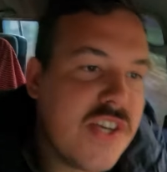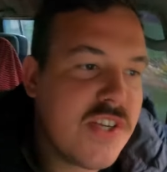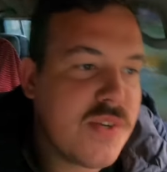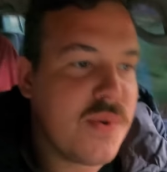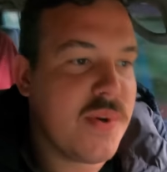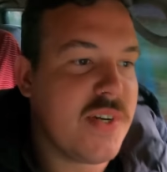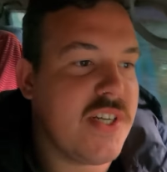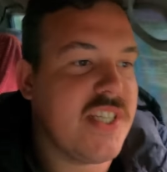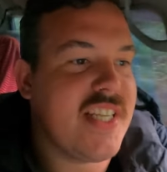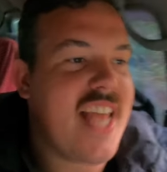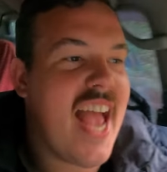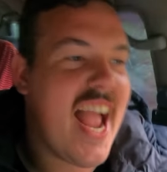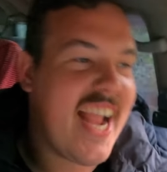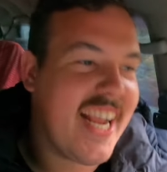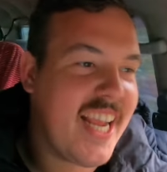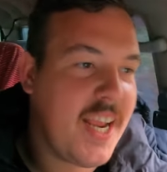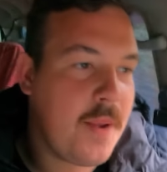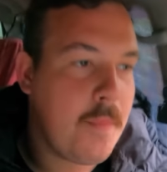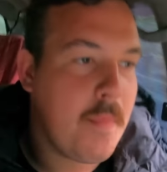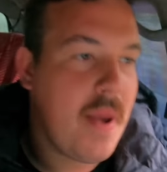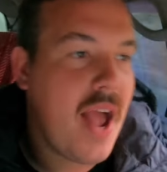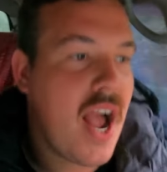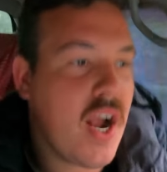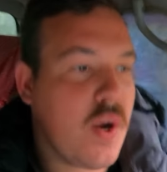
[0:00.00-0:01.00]
We're just
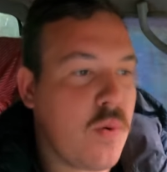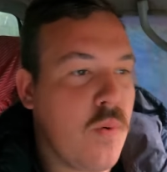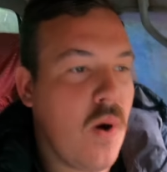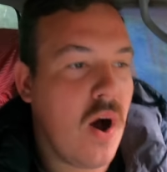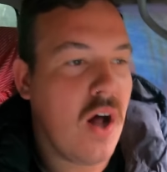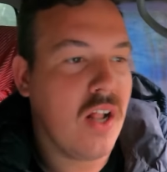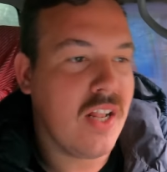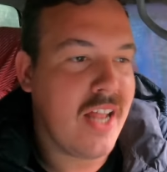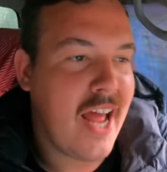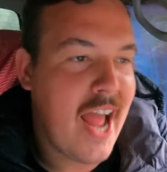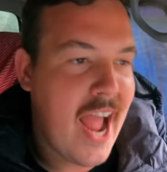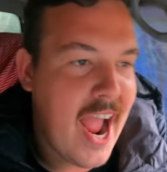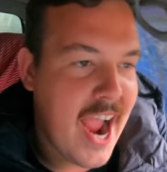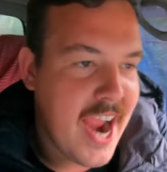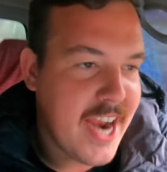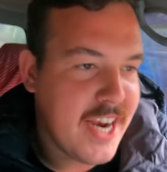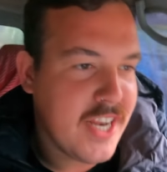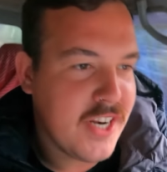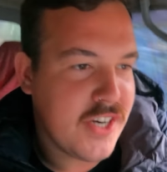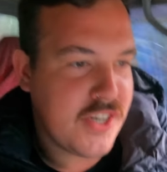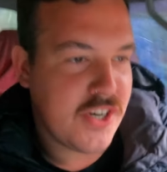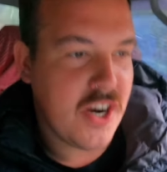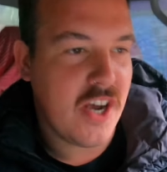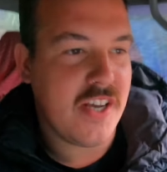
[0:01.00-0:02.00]
hanging back while
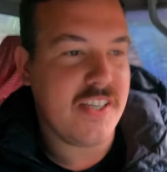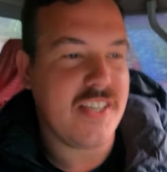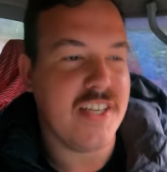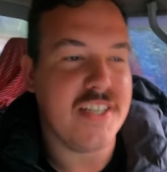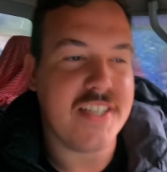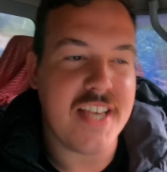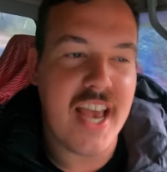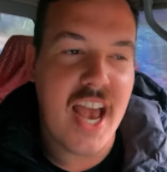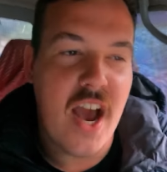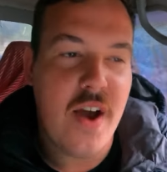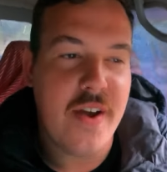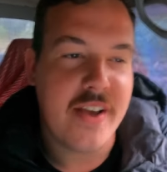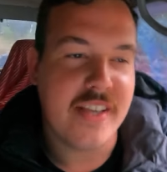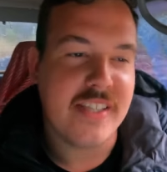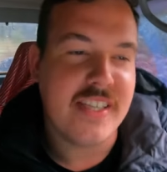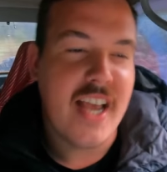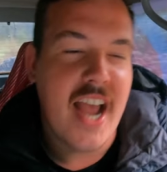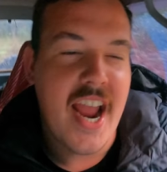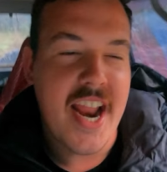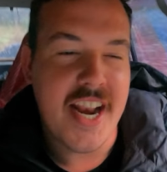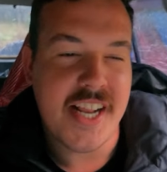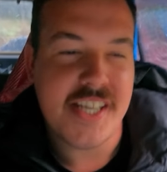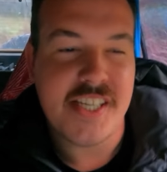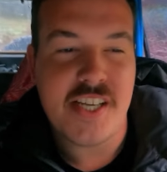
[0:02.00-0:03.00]
Hayden shows us how his
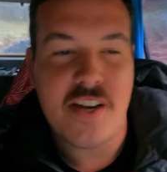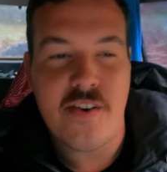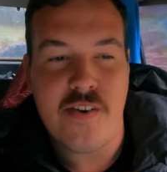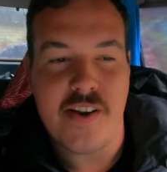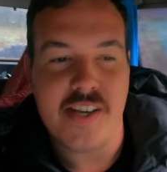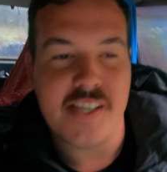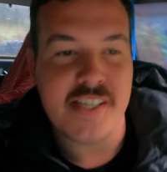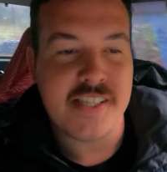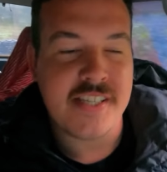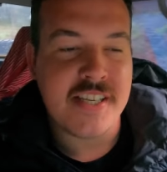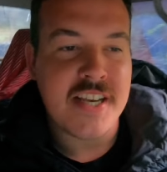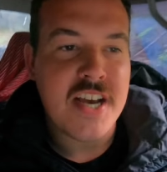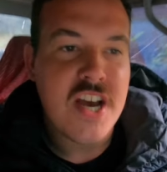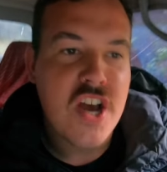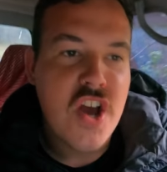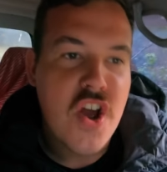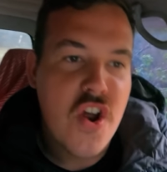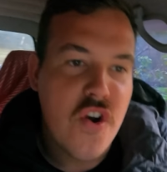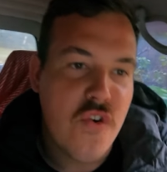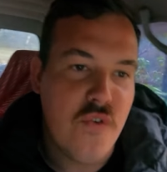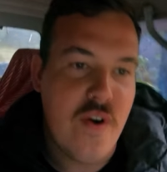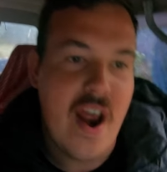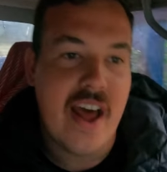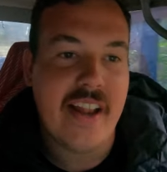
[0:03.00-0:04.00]
80 series
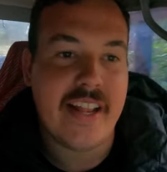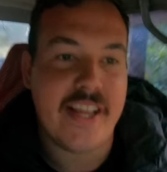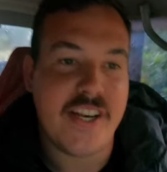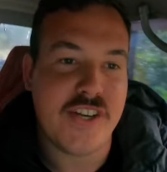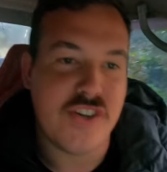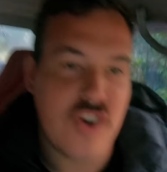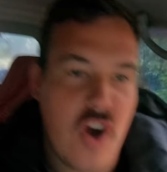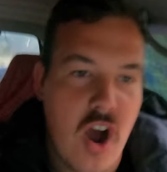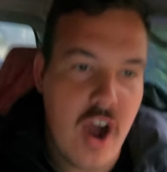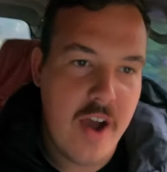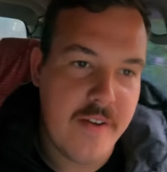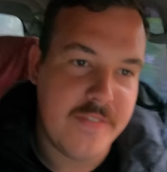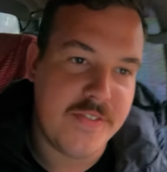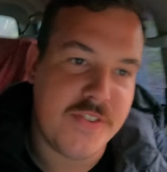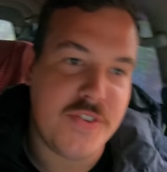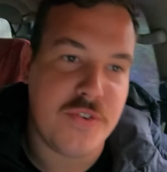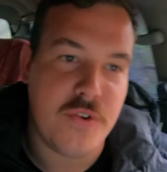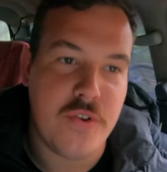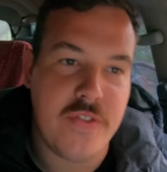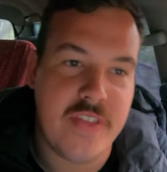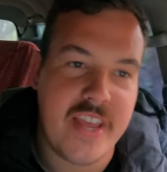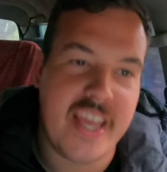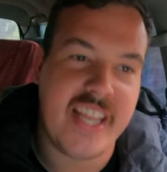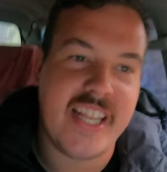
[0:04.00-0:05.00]
rally drives
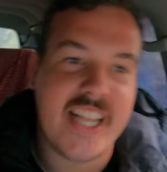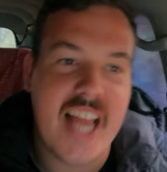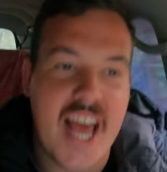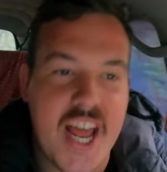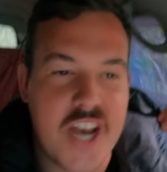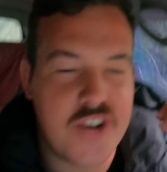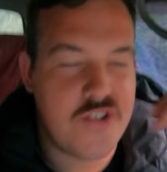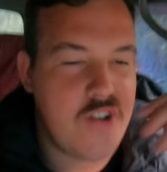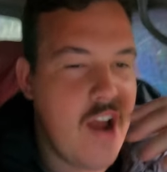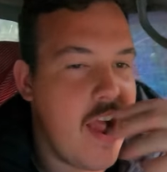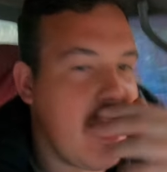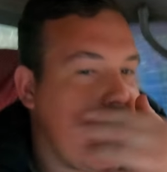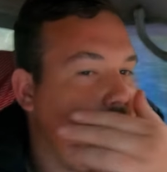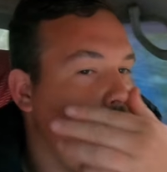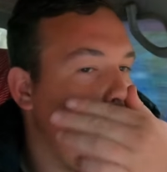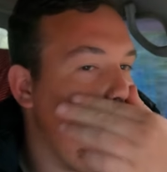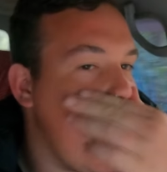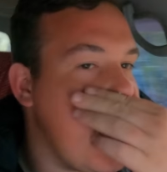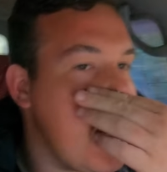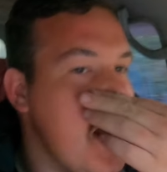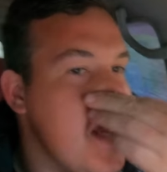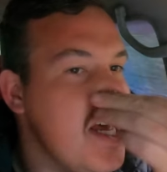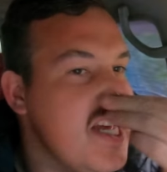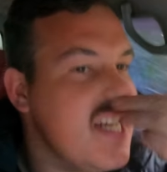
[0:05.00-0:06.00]
through the inland track
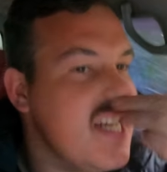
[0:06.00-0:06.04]
here.